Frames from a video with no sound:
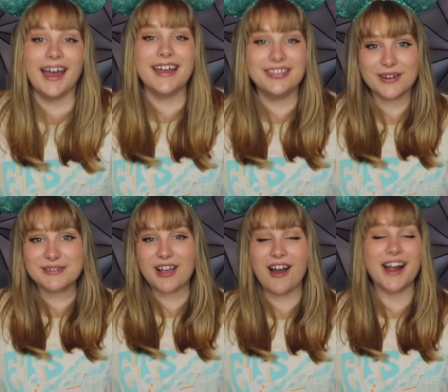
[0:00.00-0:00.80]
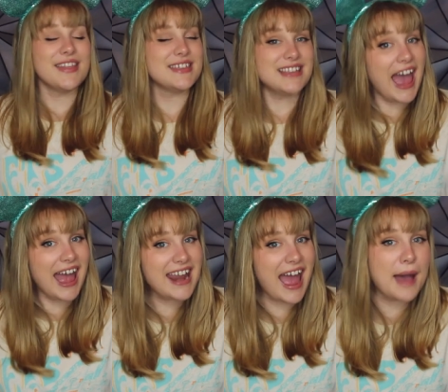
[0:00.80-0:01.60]
And those are the
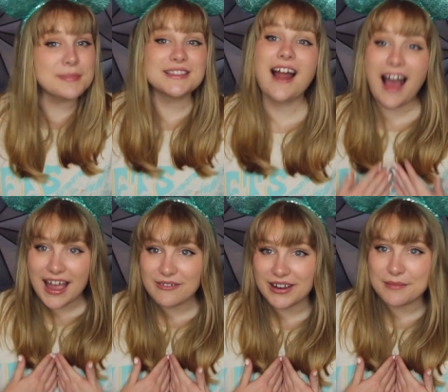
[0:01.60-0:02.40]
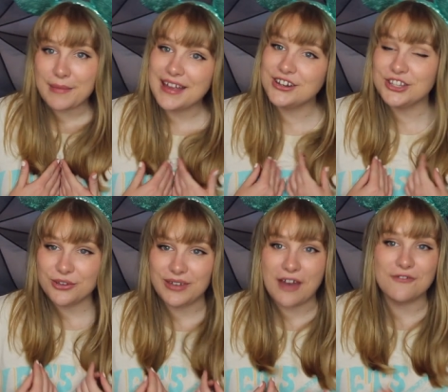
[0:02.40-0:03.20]
10 apps that I recommend
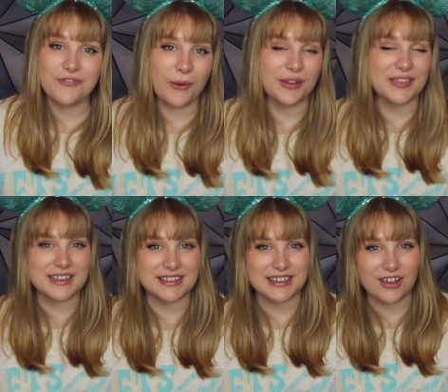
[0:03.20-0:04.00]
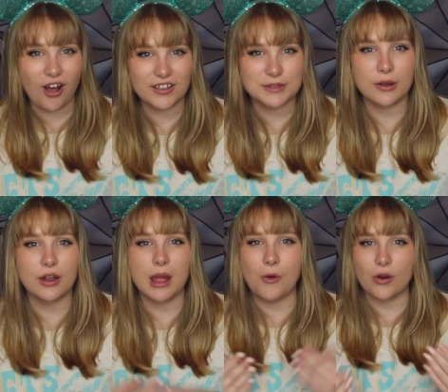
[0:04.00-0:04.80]
you get for the Disney College
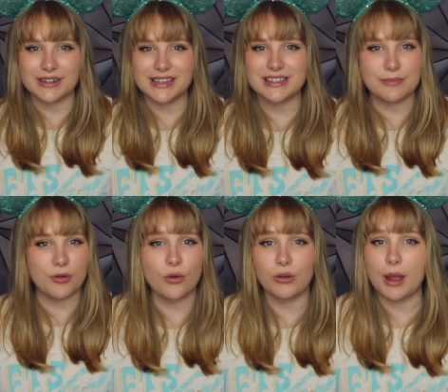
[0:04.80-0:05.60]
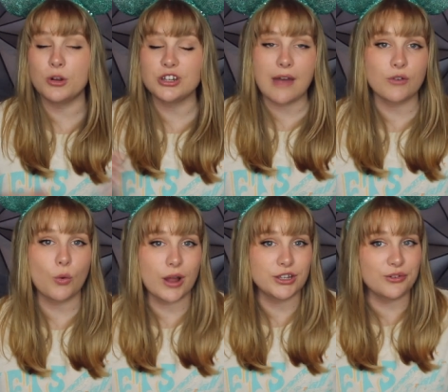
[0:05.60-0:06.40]
Program or Disney Program, whichever
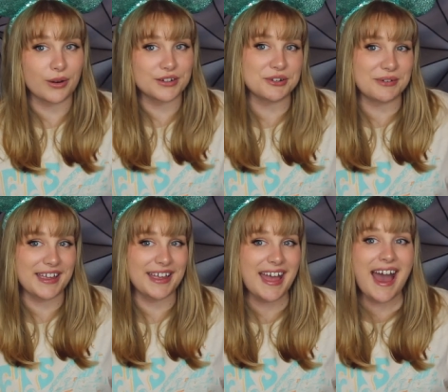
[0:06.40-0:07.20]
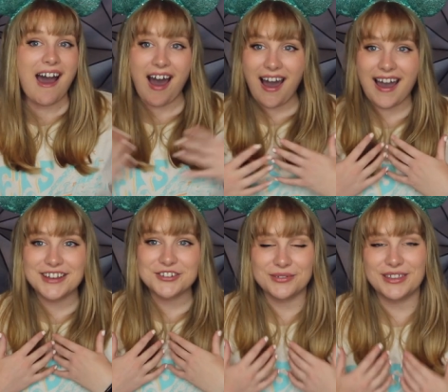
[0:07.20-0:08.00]
one you are doing.
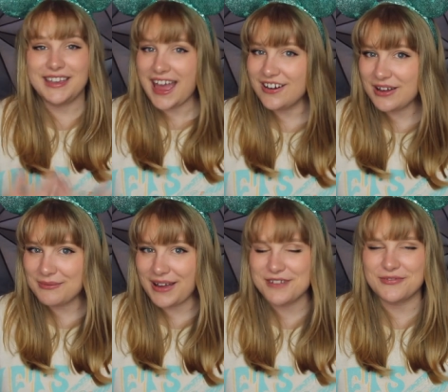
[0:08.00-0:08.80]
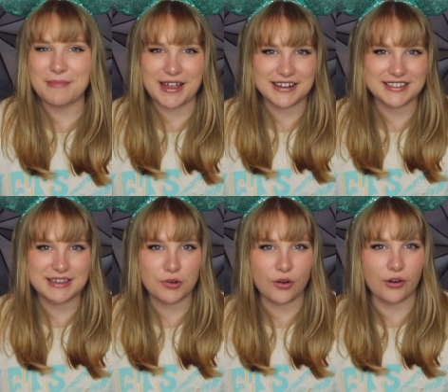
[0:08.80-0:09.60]
I truly cannot wait for my
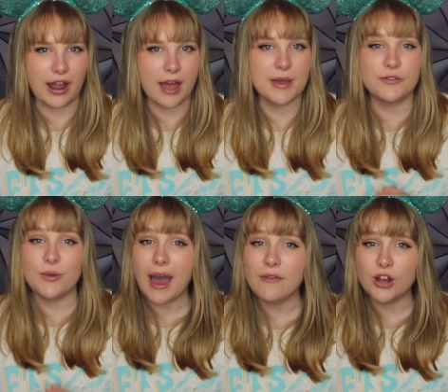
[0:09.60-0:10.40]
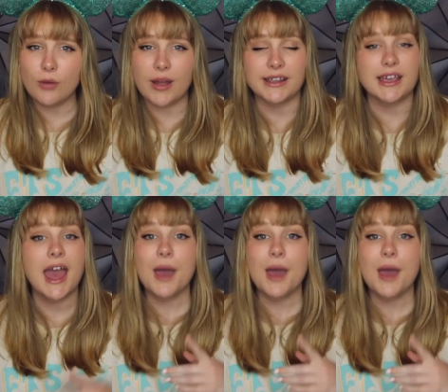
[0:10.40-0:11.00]
Disney Program. If you haven't already,